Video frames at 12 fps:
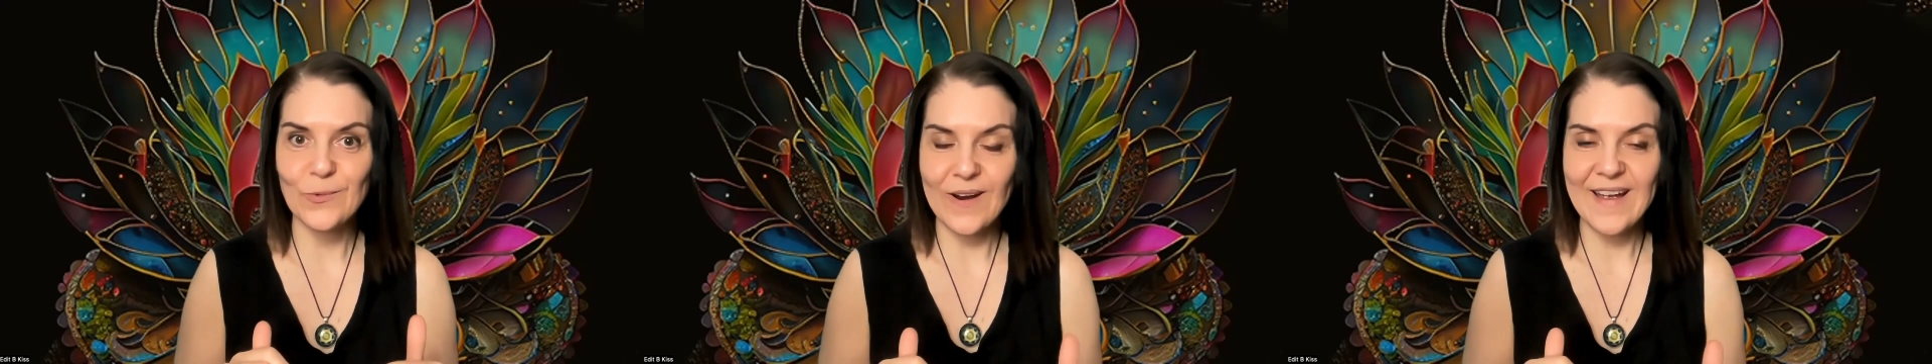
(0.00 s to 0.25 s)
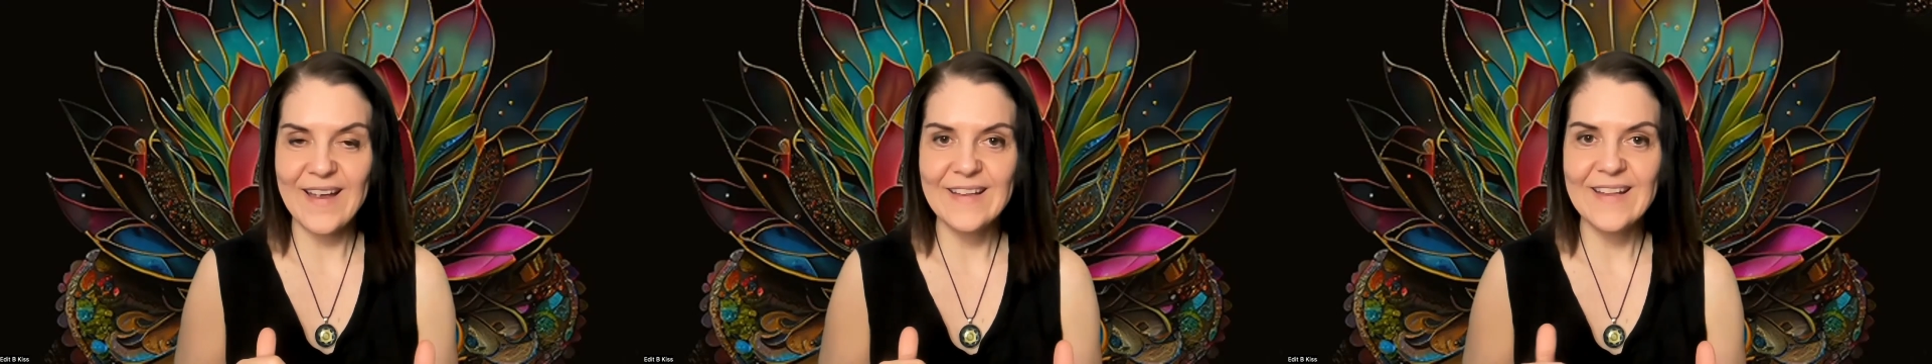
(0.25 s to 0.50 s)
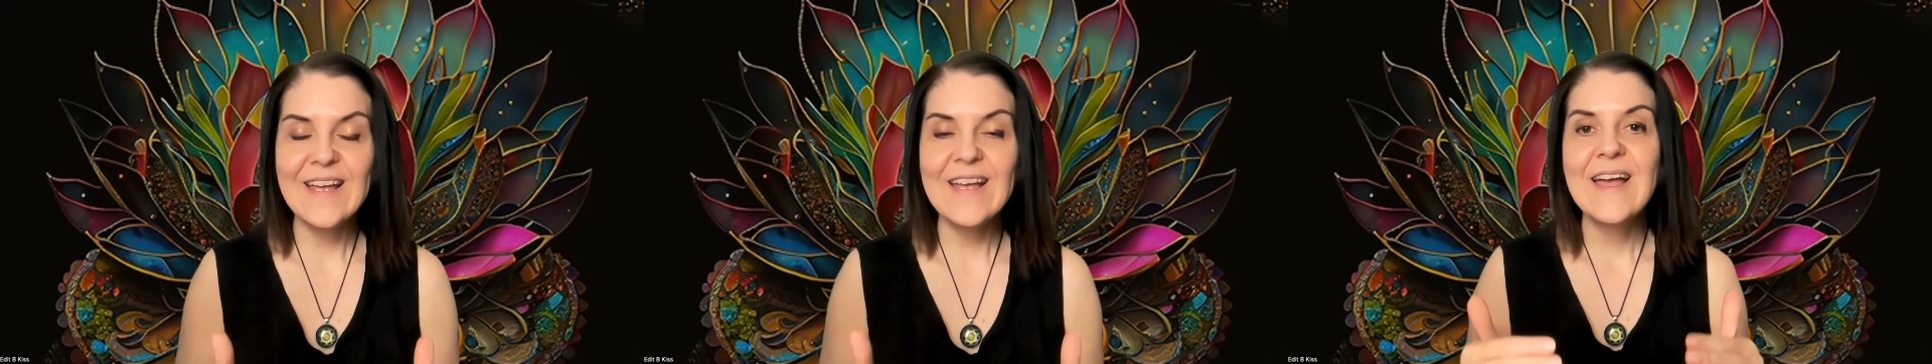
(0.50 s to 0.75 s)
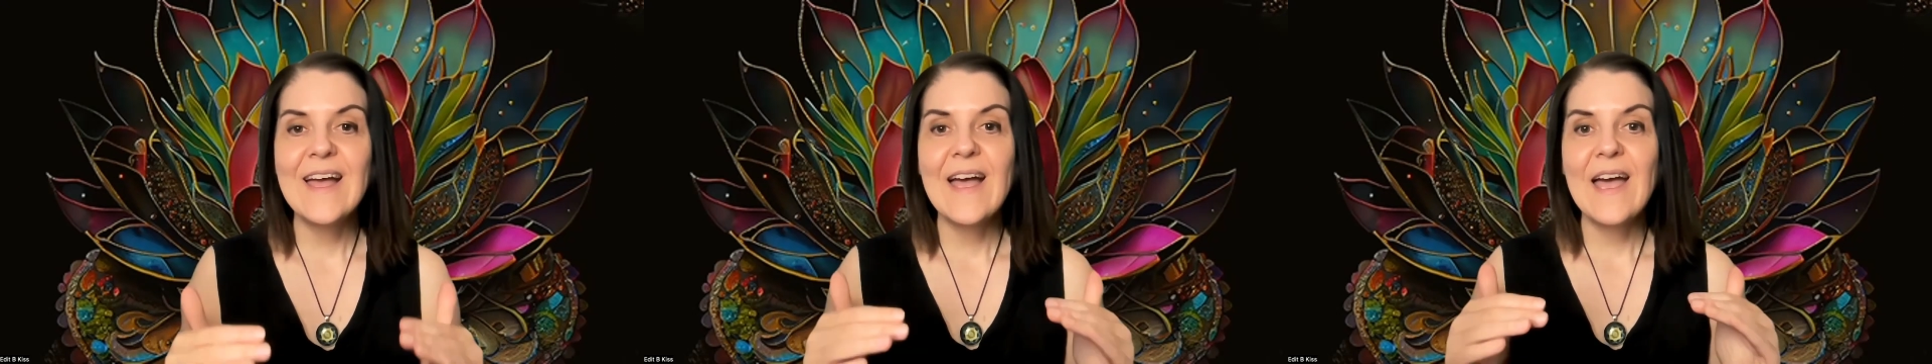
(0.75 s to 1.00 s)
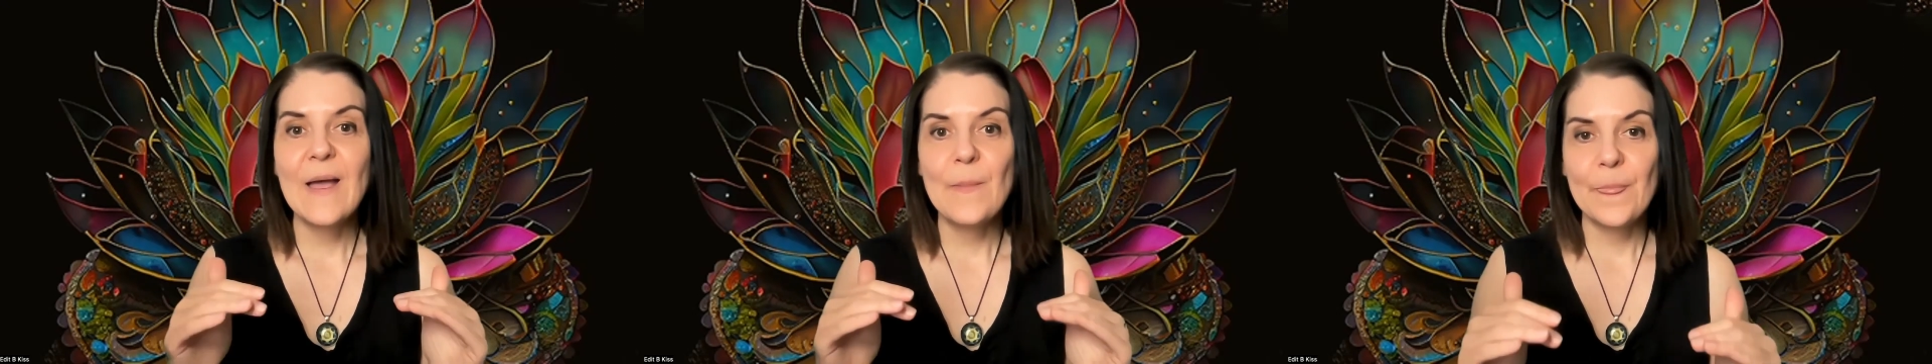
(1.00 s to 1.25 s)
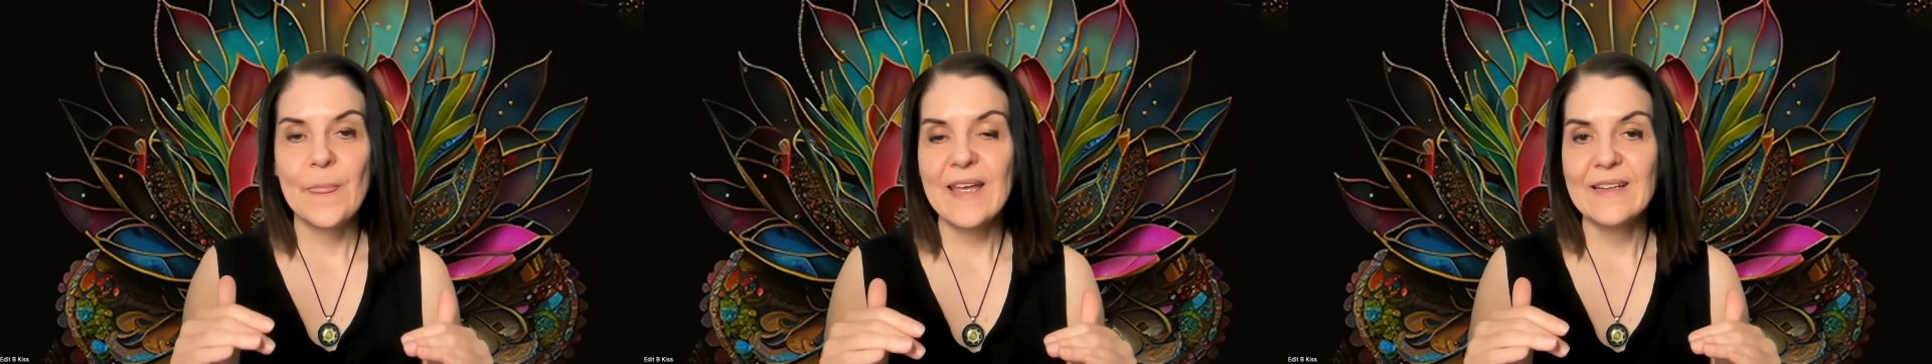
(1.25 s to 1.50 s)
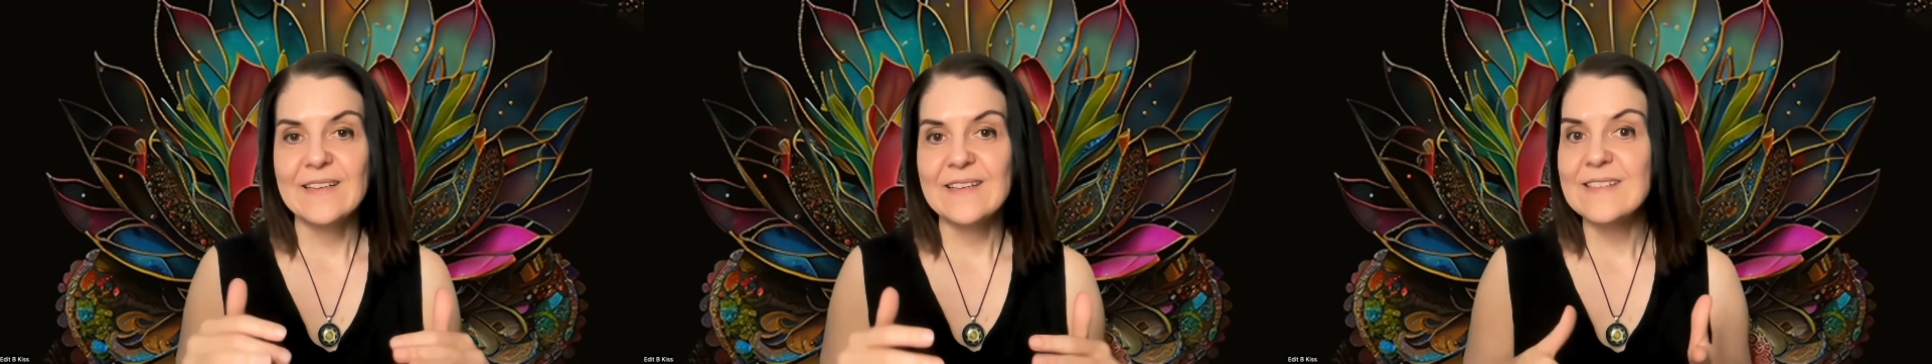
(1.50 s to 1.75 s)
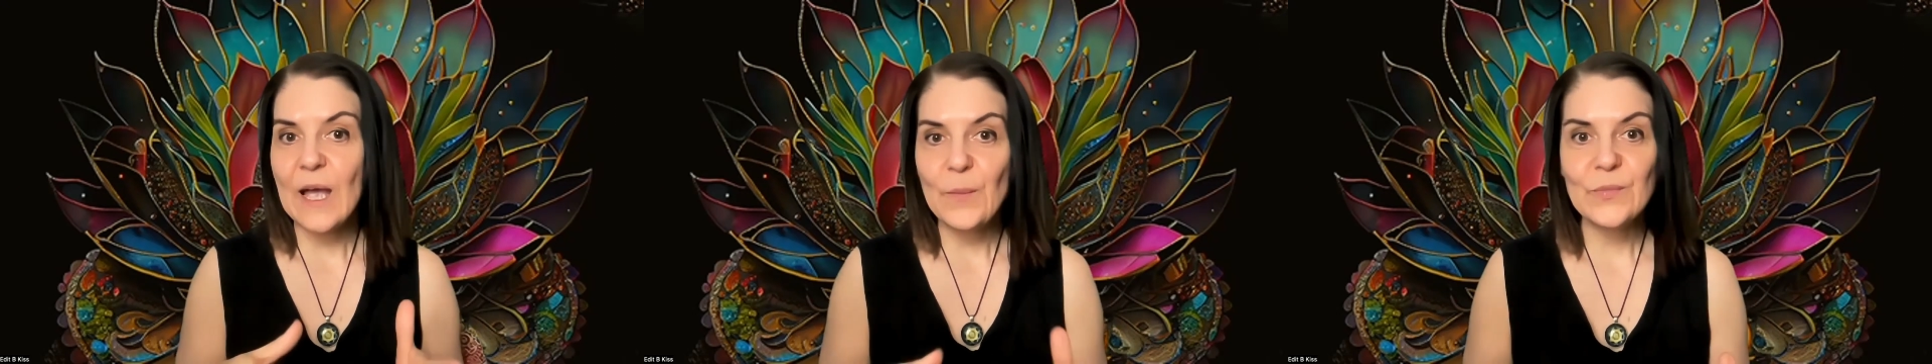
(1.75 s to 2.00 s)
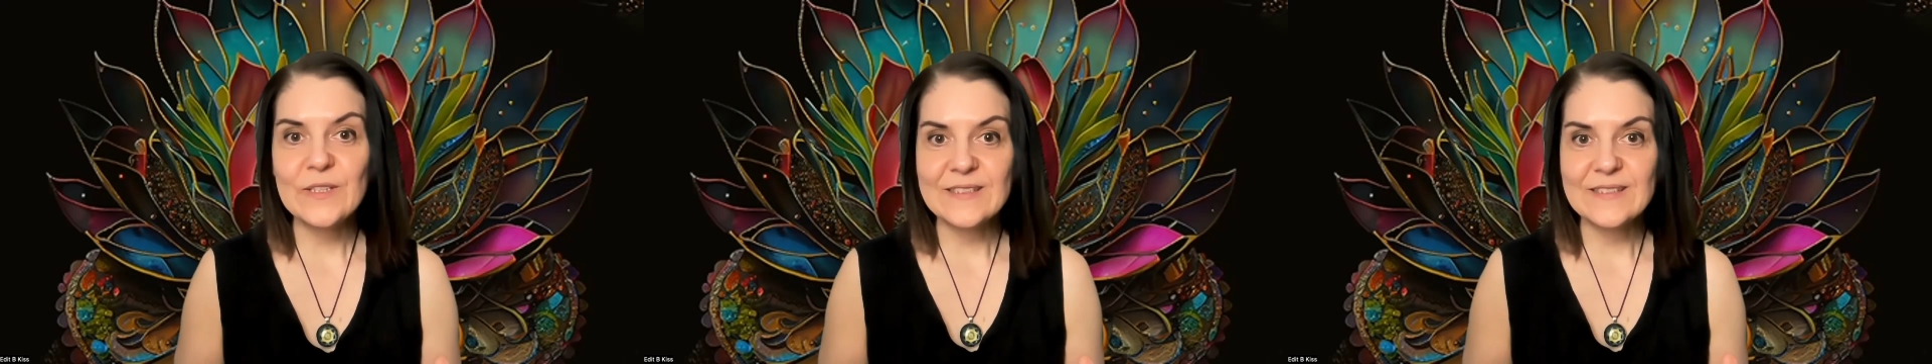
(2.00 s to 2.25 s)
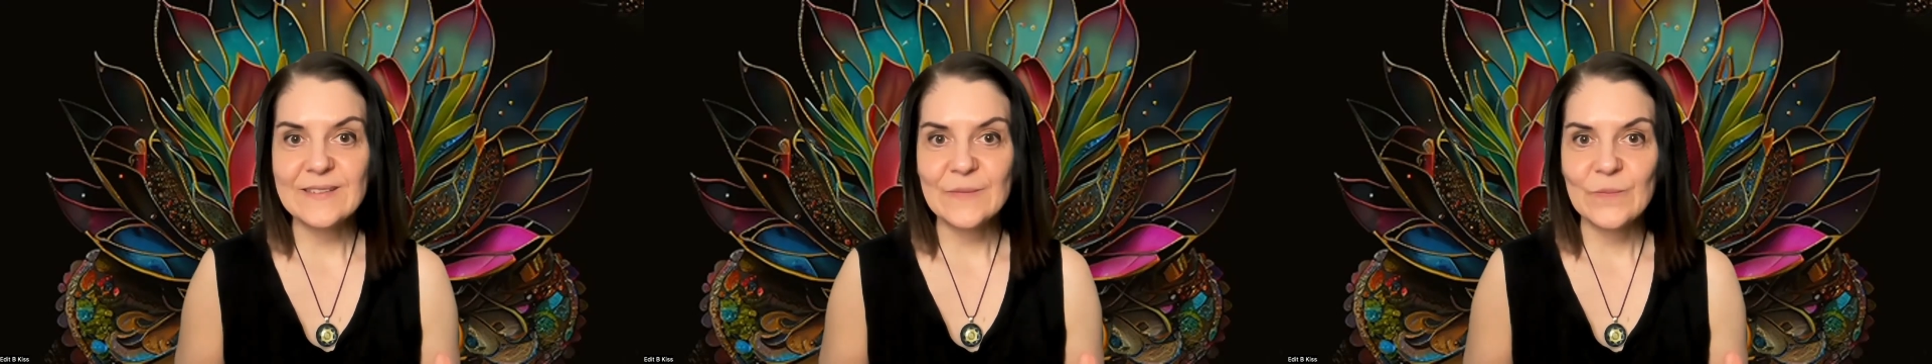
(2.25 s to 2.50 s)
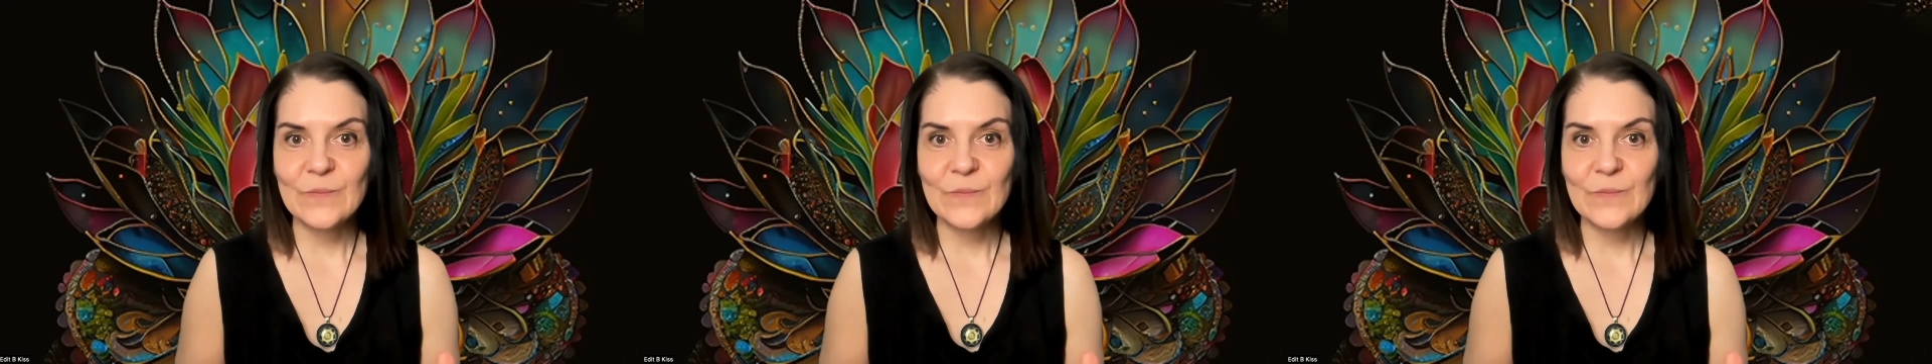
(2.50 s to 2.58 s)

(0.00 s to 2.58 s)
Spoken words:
right? And then it's happened.